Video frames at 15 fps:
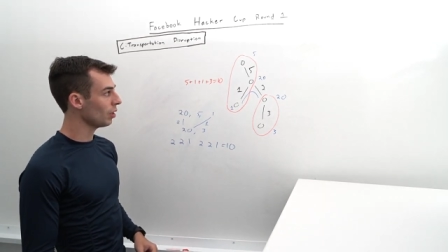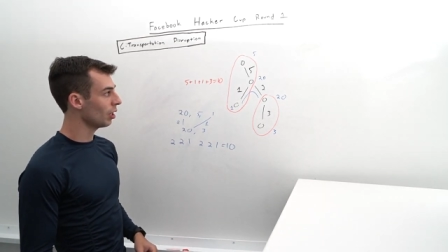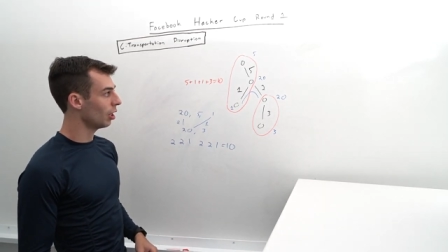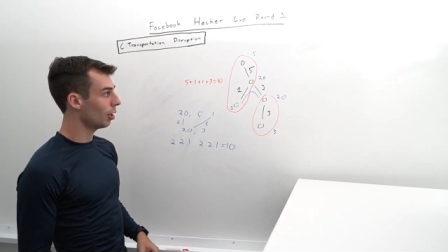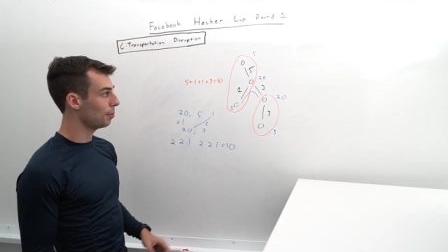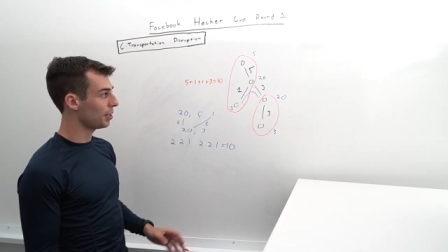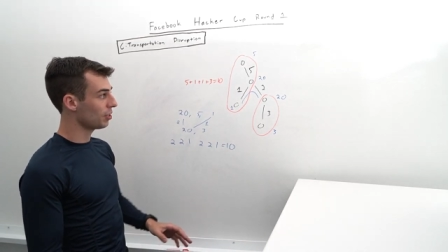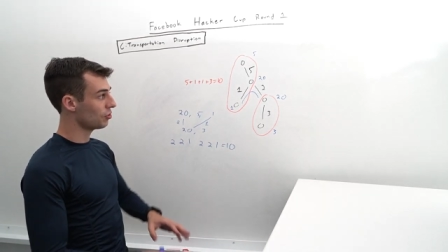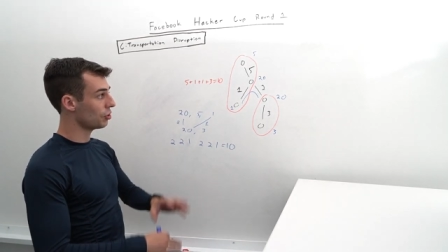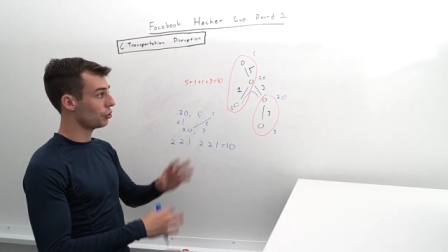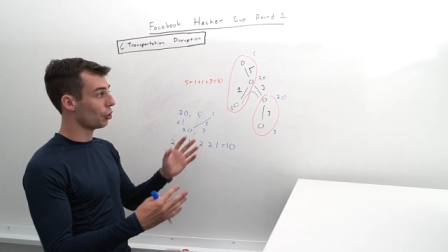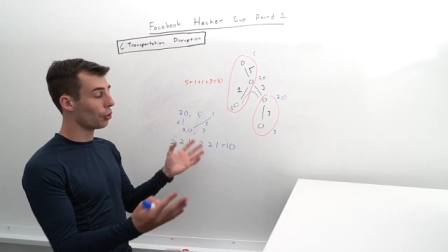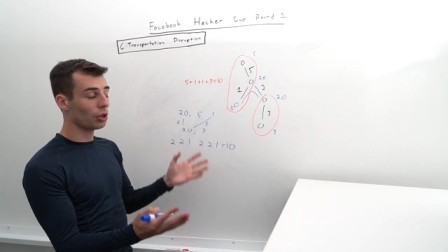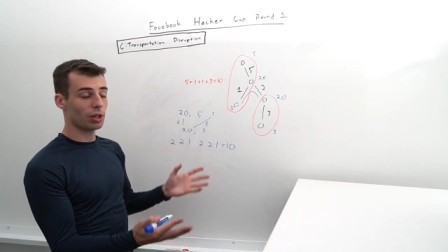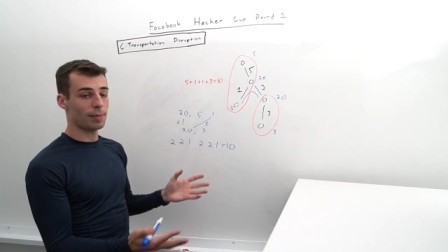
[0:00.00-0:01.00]
Uh, because the
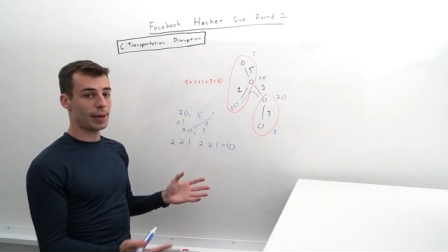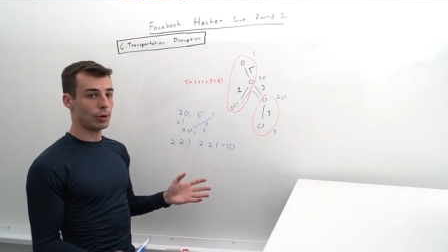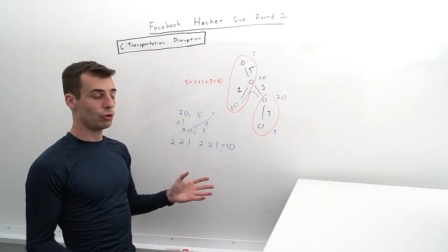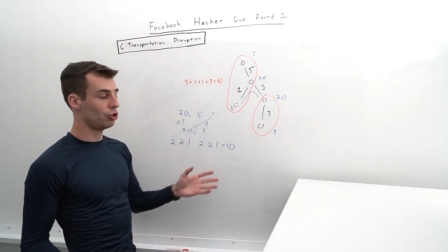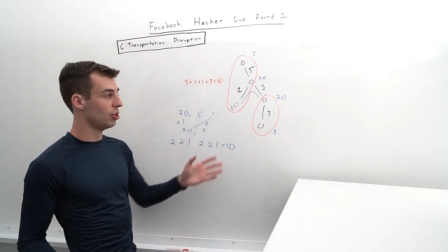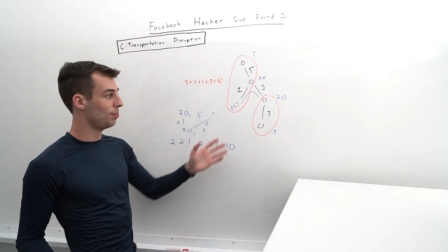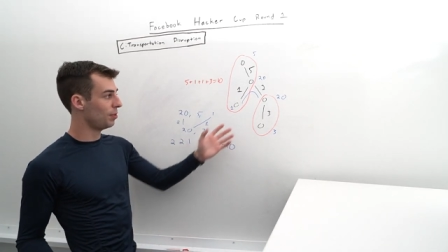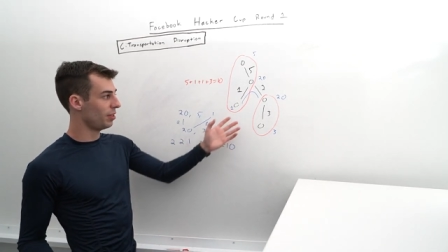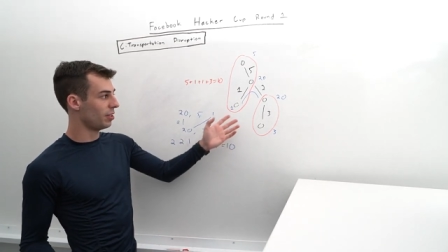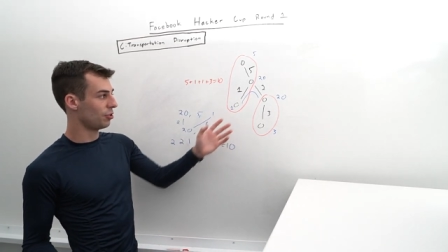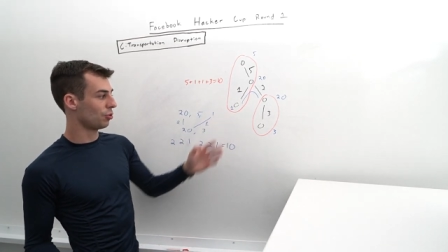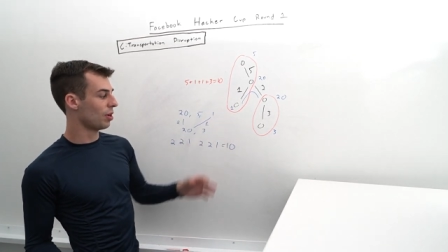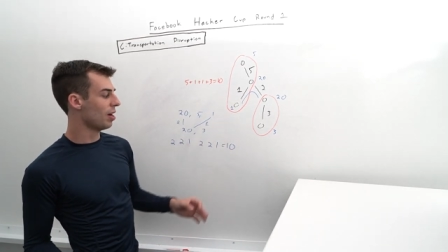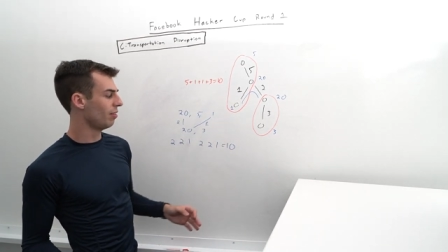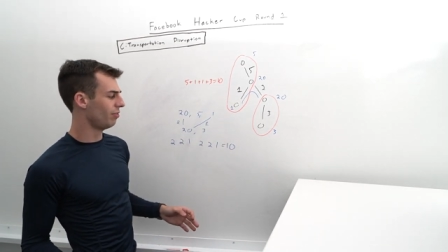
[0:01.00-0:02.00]
total amount shipped in this
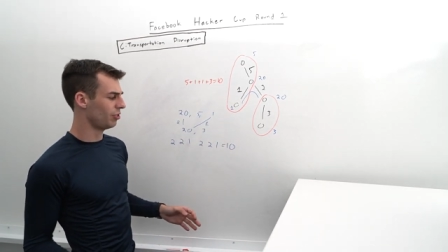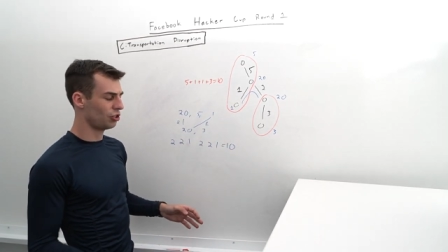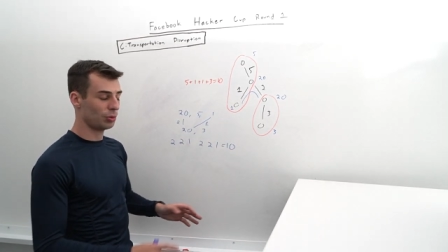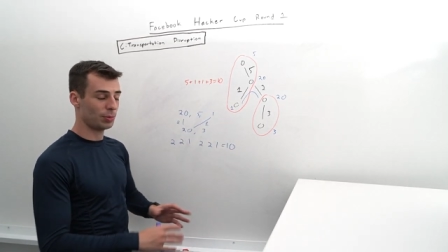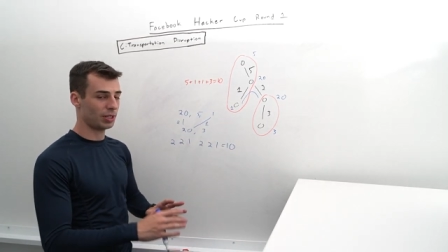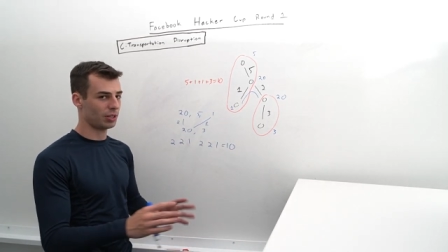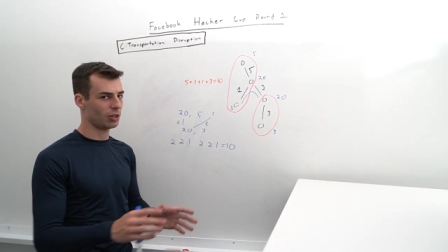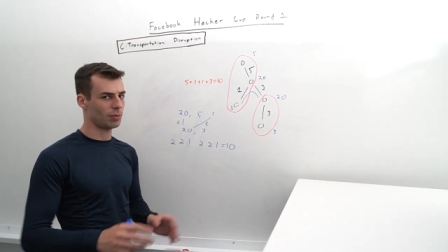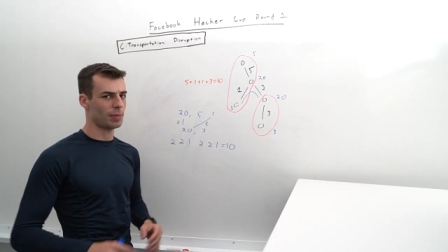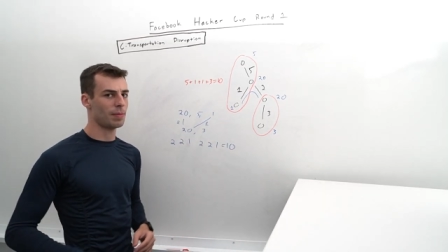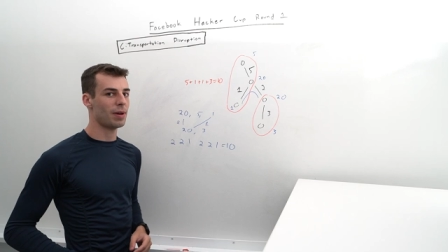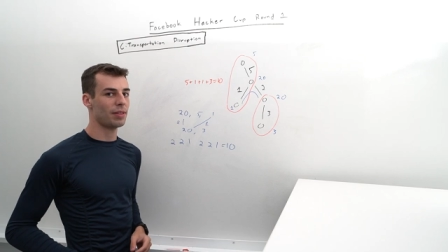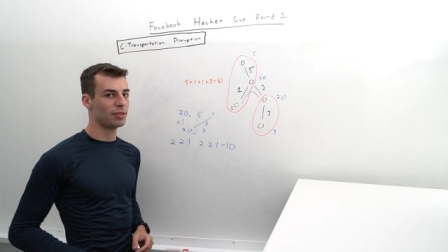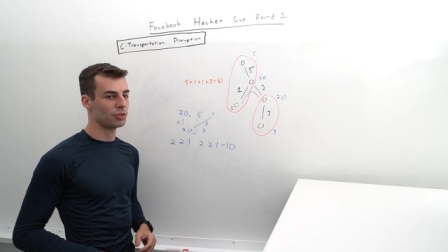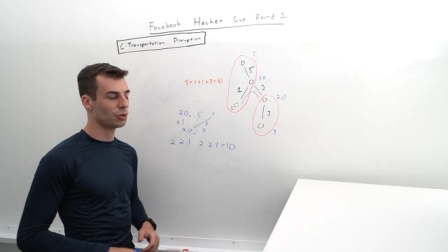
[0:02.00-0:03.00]
graph, assuming all my
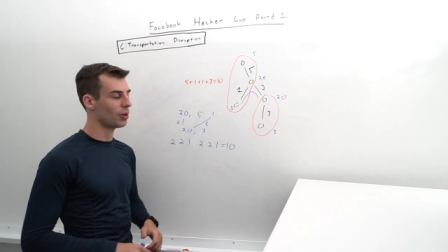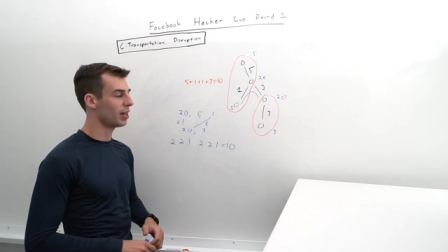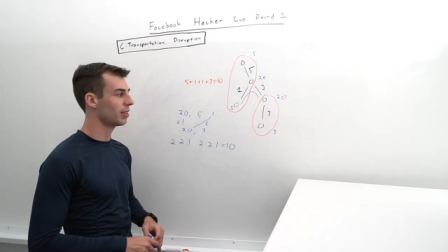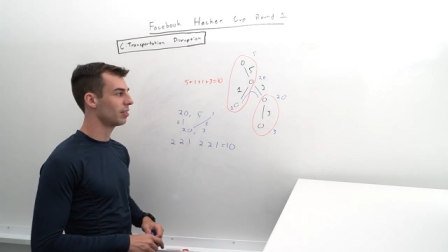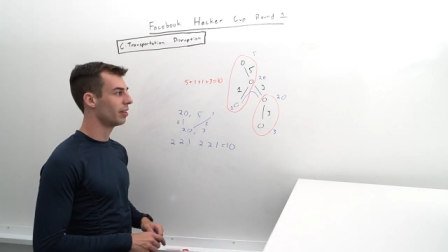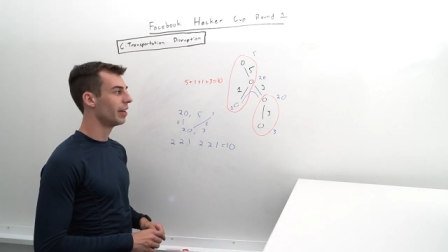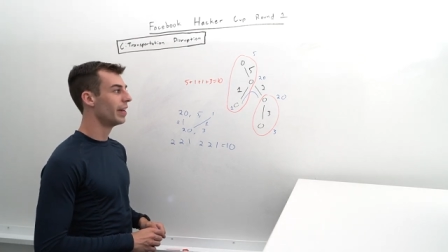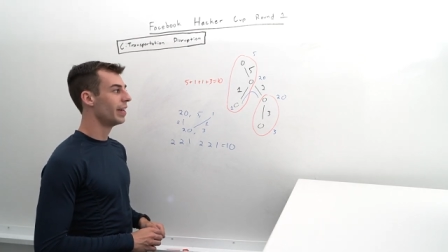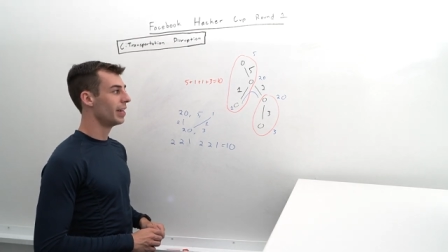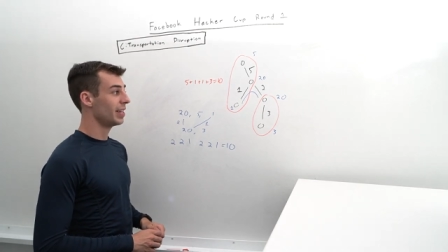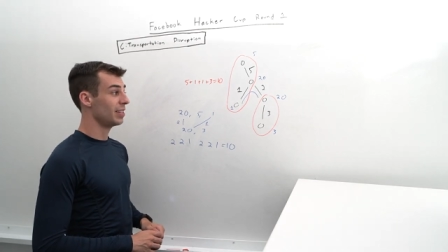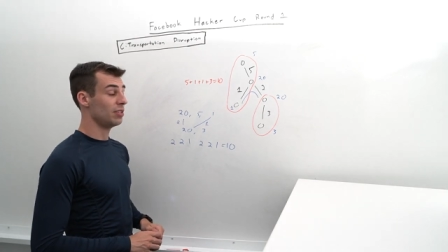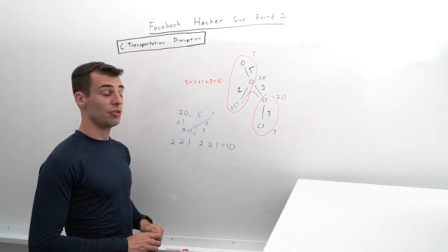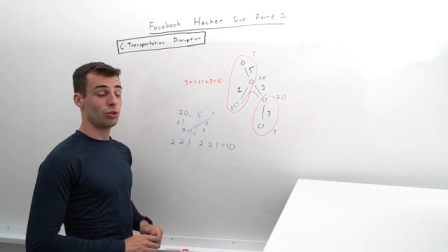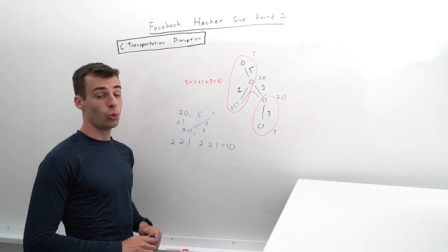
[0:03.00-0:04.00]
math is correct,
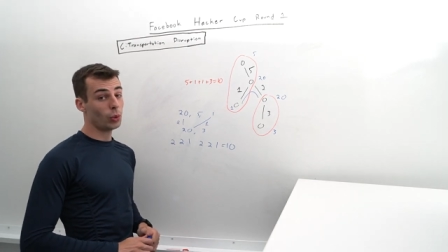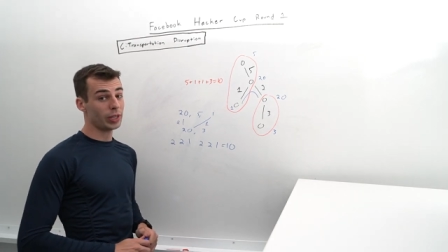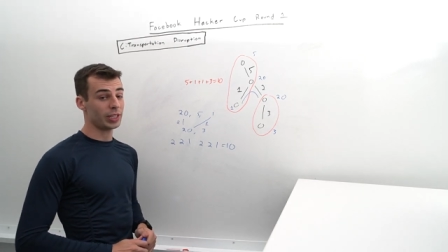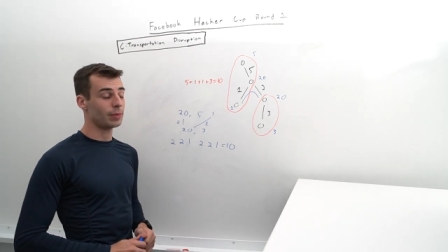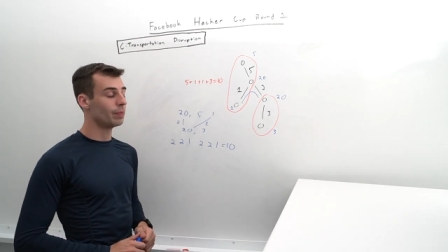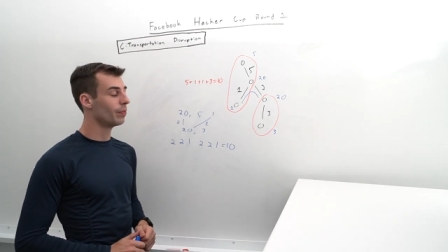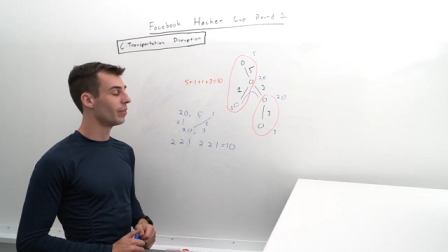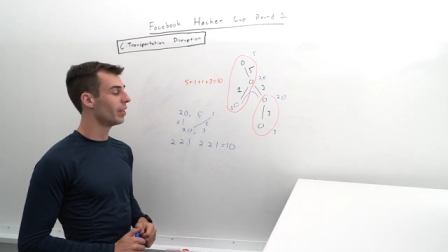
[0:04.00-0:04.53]
is 20.